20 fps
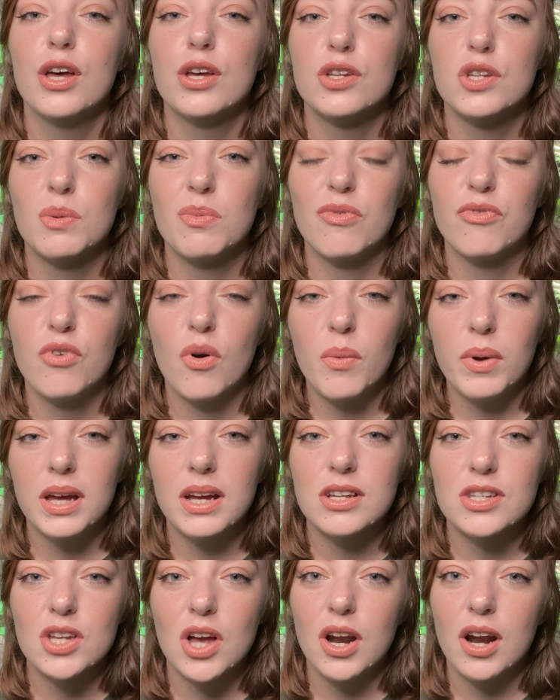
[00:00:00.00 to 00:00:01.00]
So before we
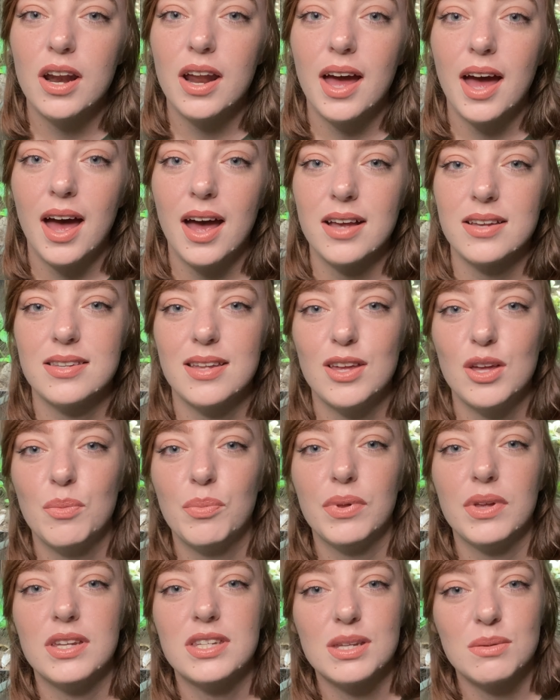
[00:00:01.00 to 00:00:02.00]
get started, I ask that you
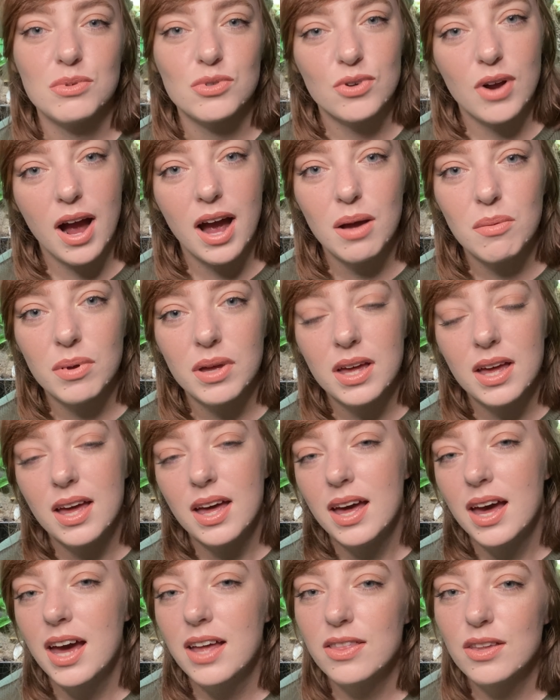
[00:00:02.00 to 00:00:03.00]
please subscribe,
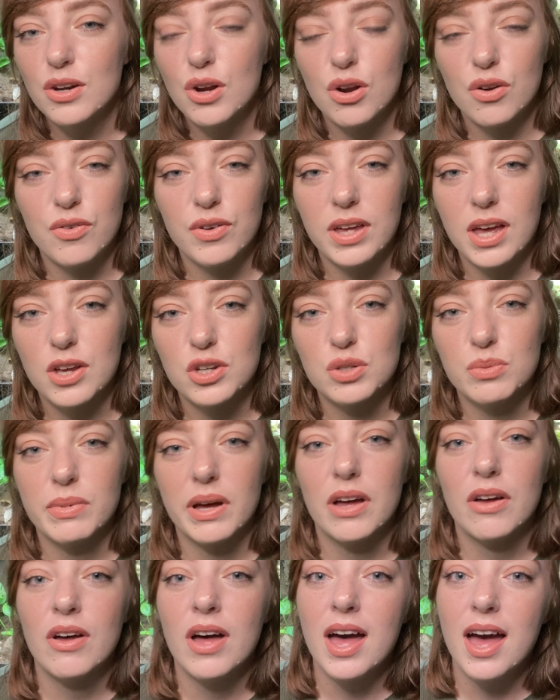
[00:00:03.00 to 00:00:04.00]
hit the notification
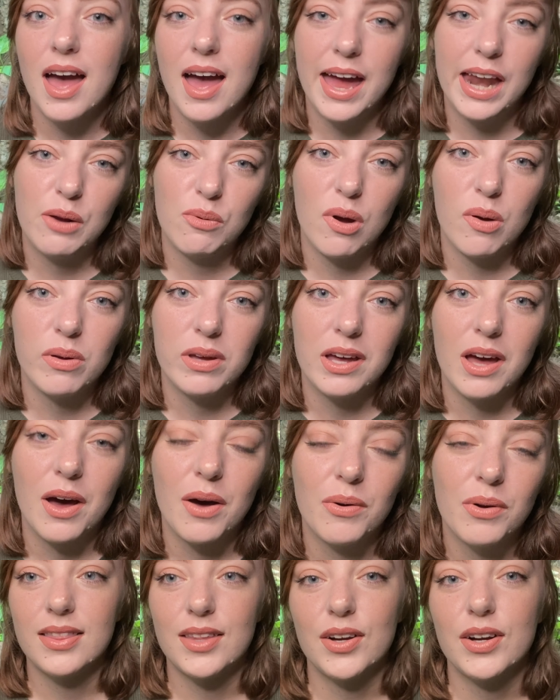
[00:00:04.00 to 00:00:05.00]
bell, and away we
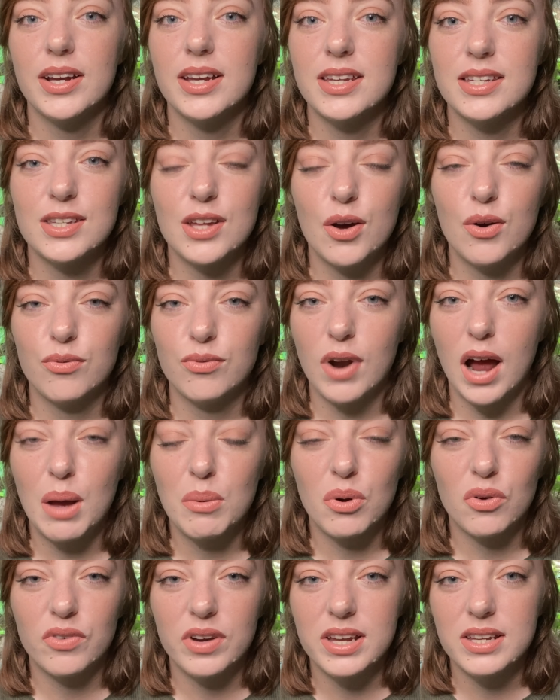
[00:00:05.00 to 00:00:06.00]
go. There is no
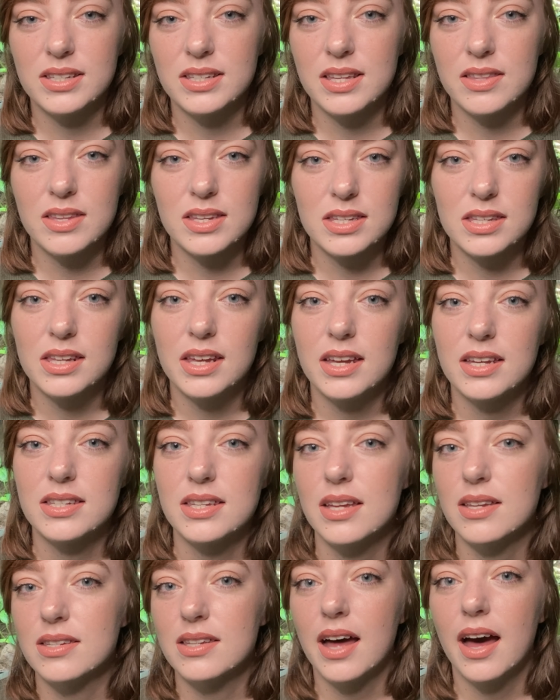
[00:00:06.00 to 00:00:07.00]
rhyme or reason to this
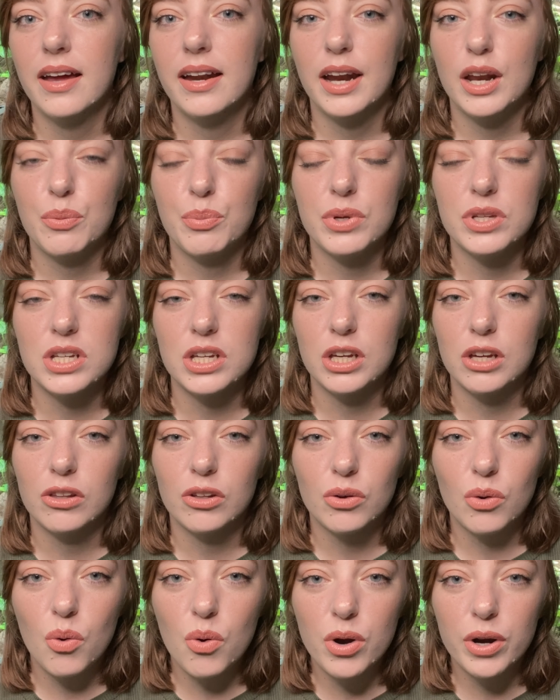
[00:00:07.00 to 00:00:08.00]
list, it's not in any
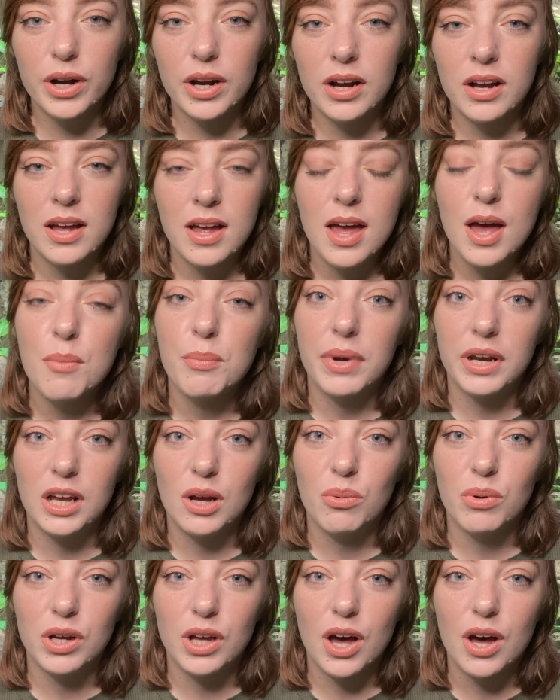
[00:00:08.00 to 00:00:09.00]
particular order, but
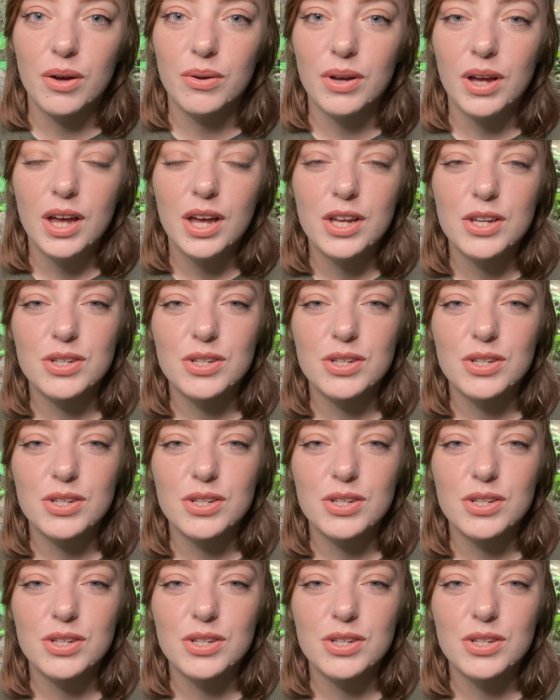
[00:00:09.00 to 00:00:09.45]
here we go.